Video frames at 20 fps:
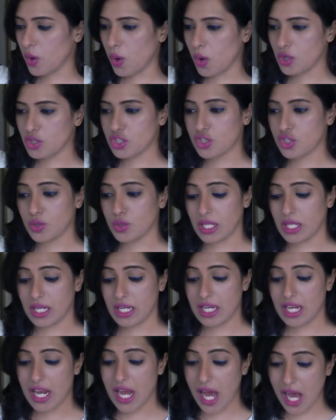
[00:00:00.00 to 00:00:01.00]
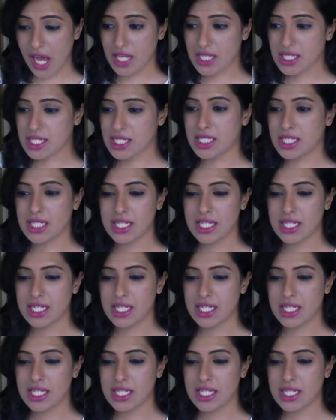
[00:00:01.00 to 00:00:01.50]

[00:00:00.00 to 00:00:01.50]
on to the last